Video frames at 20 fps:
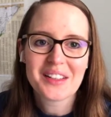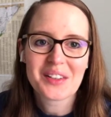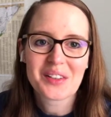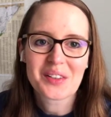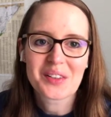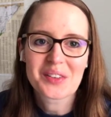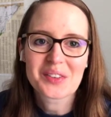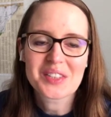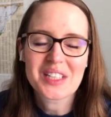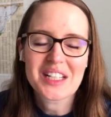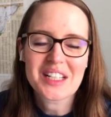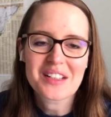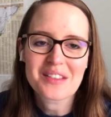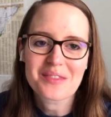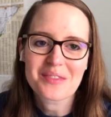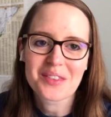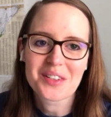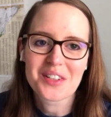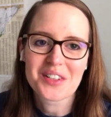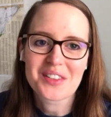go take it
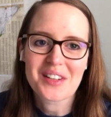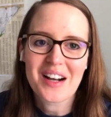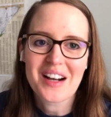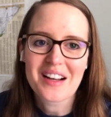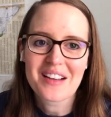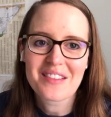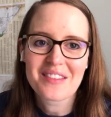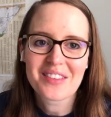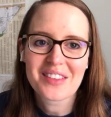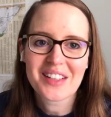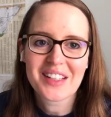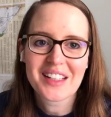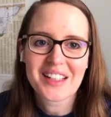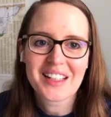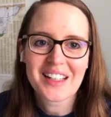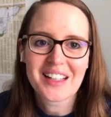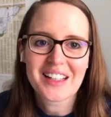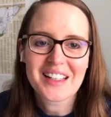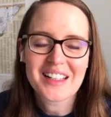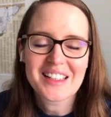for a drive and
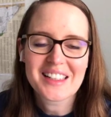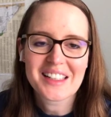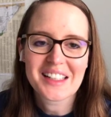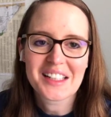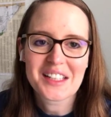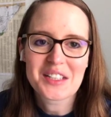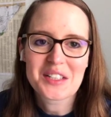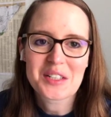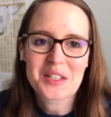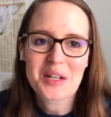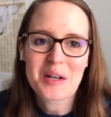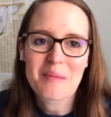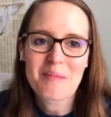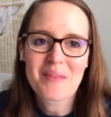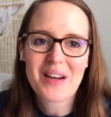heat that engine up.